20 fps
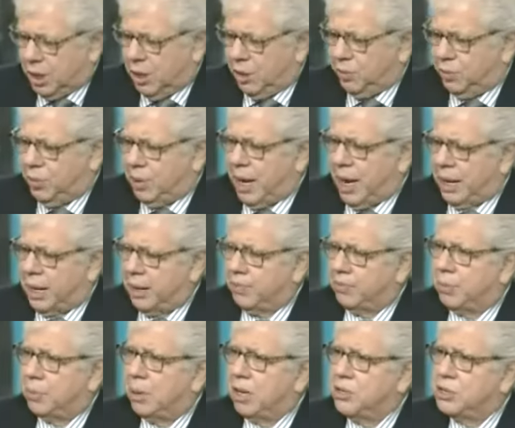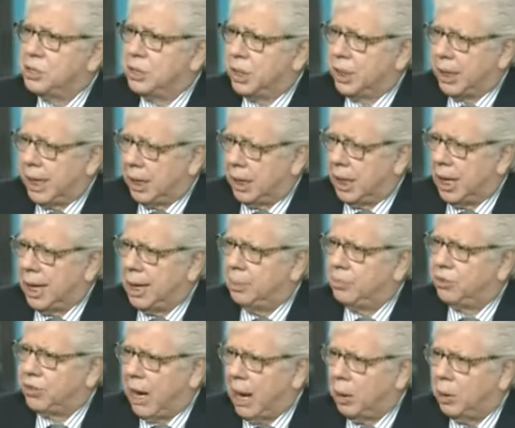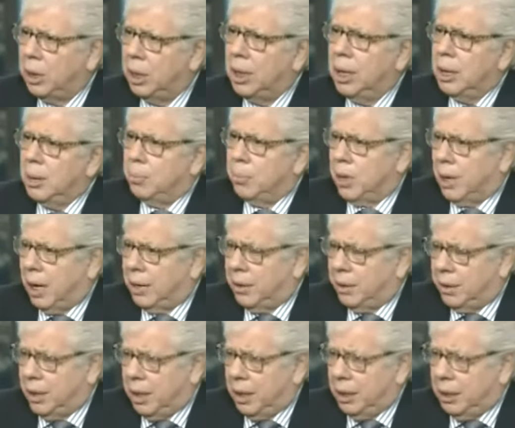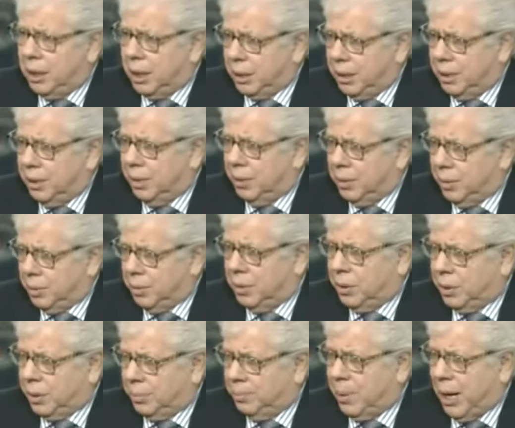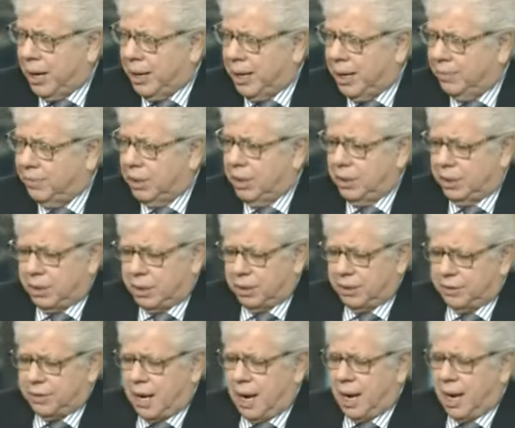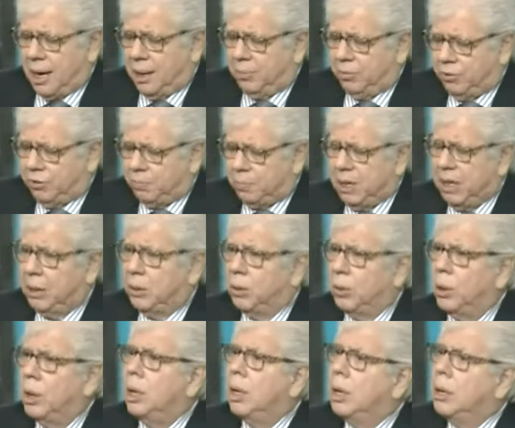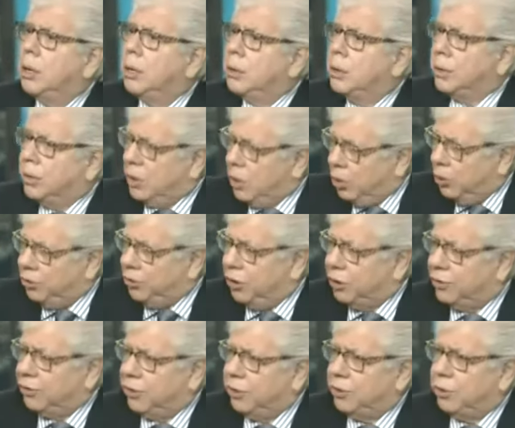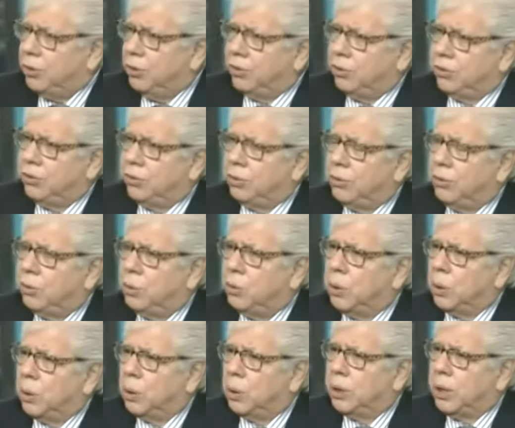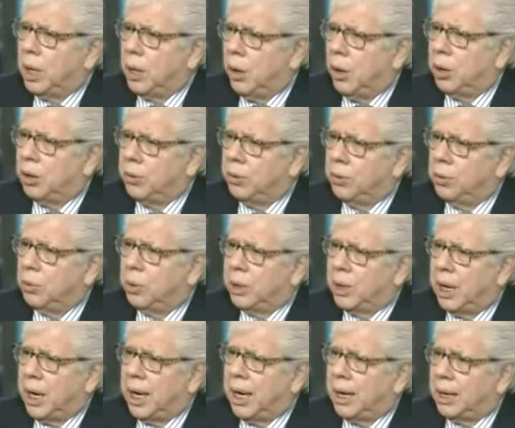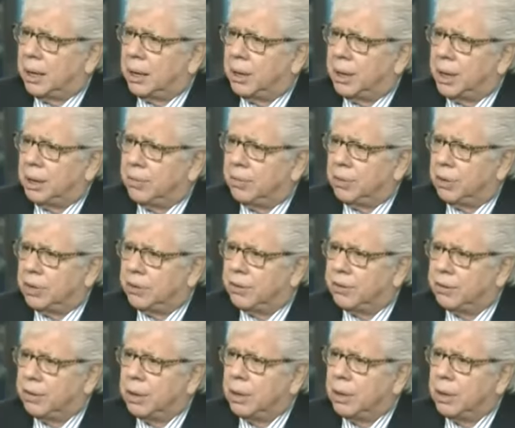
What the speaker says: to go through that information and get names out. But I think that by giving it to the Times, Speigel, those institutions are doing what they ought to do in the handling of this.